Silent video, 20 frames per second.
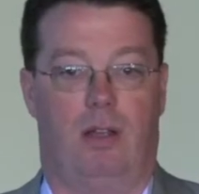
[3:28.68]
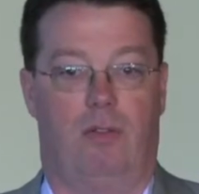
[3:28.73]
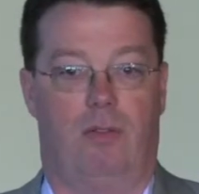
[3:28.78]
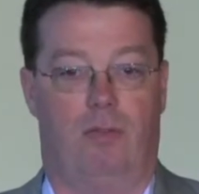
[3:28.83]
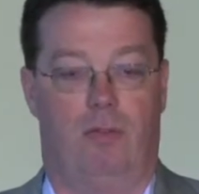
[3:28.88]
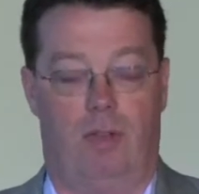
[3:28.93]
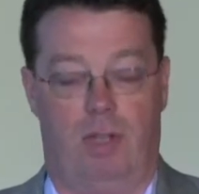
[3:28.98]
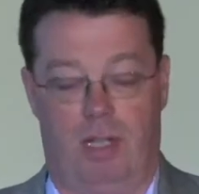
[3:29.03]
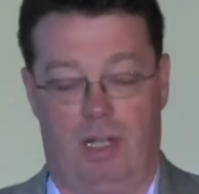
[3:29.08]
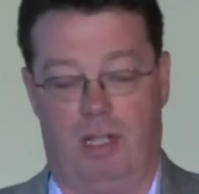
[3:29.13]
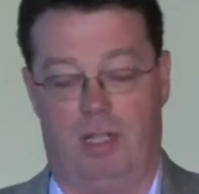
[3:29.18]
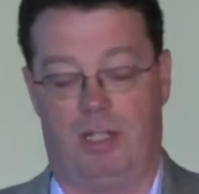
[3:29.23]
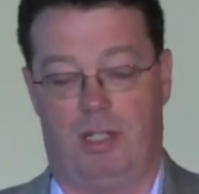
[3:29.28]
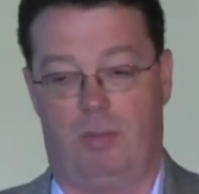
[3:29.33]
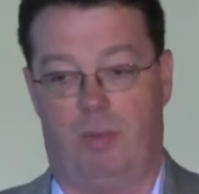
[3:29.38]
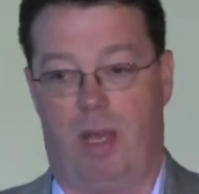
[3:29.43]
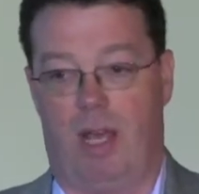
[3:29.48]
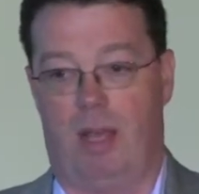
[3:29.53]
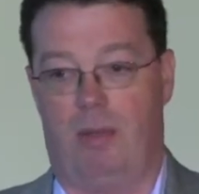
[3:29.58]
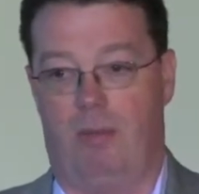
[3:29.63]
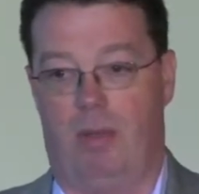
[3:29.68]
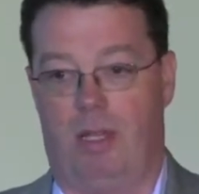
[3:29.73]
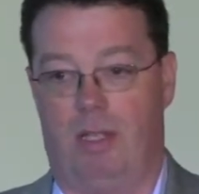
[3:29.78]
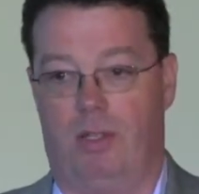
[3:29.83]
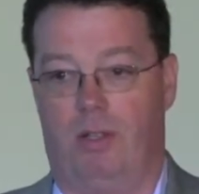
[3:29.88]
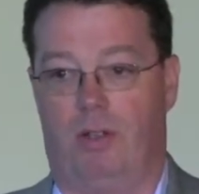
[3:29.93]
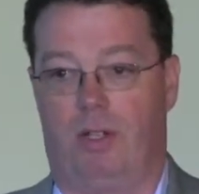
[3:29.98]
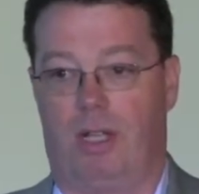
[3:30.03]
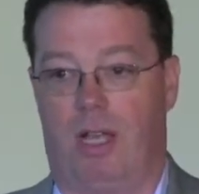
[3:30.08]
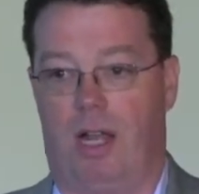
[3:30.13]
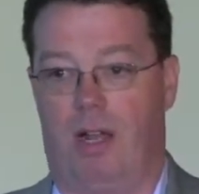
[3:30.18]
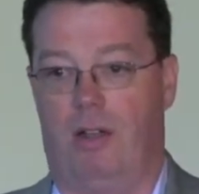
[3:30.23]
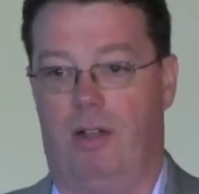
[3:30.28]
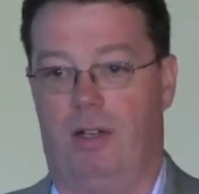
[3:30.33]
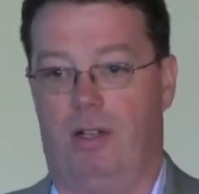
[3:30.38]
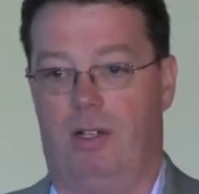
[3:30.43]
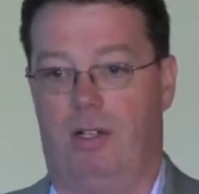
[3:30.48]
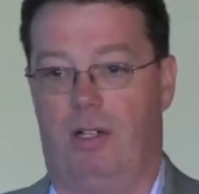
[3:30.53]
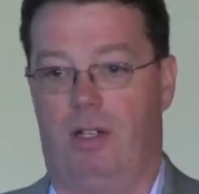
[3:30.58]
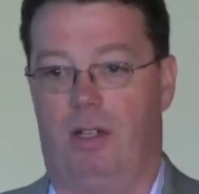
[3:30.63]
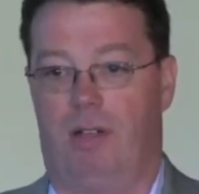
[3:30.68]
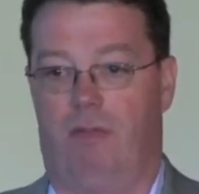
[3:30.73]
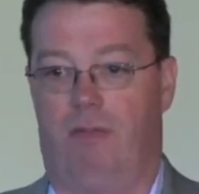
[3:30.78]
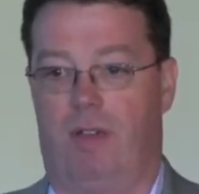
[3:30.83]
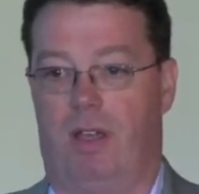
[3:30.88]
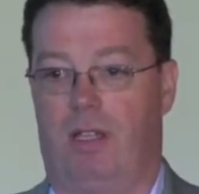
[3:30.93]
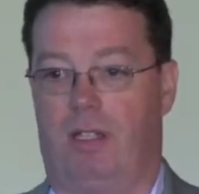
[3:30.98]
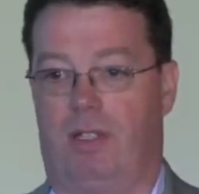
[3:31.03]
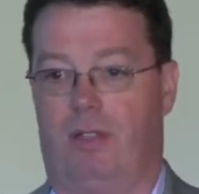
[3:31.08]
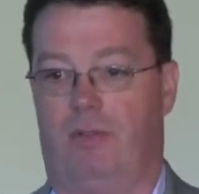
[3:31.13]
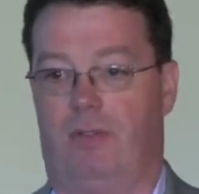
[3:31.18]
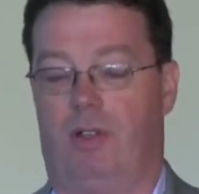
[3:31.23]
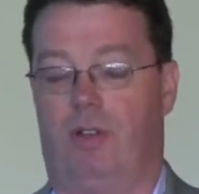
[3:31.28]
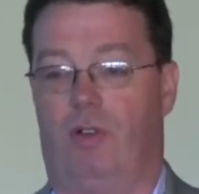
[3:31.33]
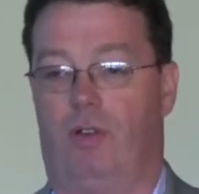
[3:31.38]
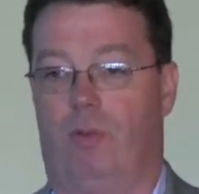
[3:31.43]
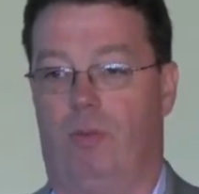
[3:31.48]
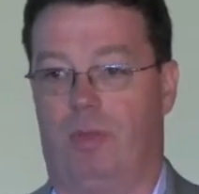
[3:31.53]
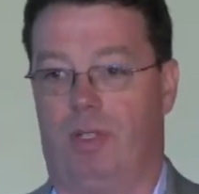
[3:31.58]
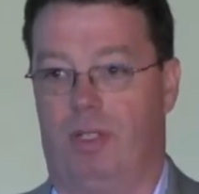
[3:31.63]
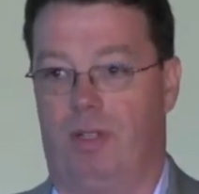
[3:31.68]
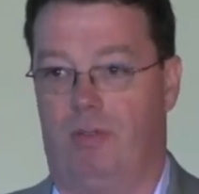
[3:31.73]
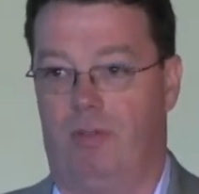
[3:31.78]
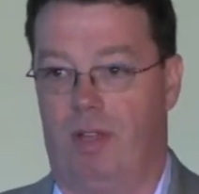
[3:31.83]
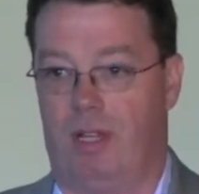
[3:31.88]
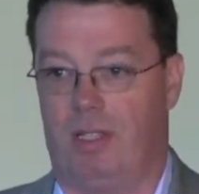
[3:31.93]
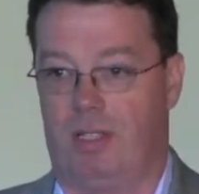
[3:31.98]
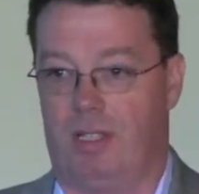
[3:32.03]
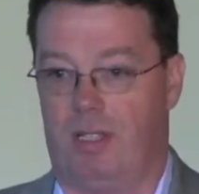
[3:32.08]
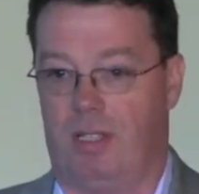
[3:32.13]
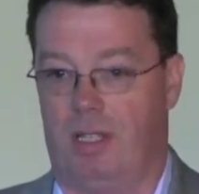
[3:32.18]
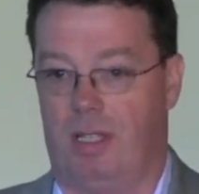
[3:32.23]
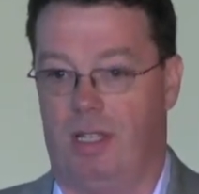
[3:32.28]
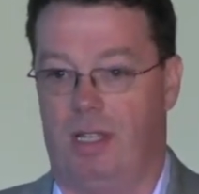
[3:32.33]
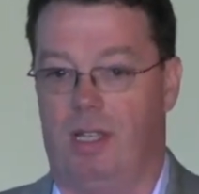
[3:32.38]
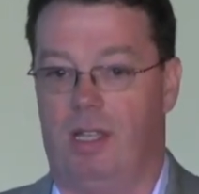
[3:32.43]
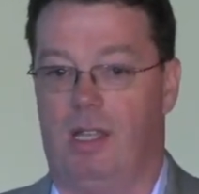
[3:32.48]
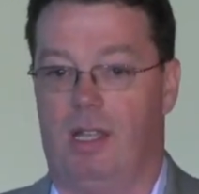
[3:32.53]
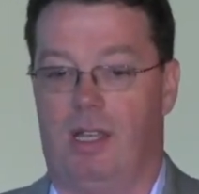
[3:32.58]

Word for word: really inspired by your courage in the face of enormous adversity,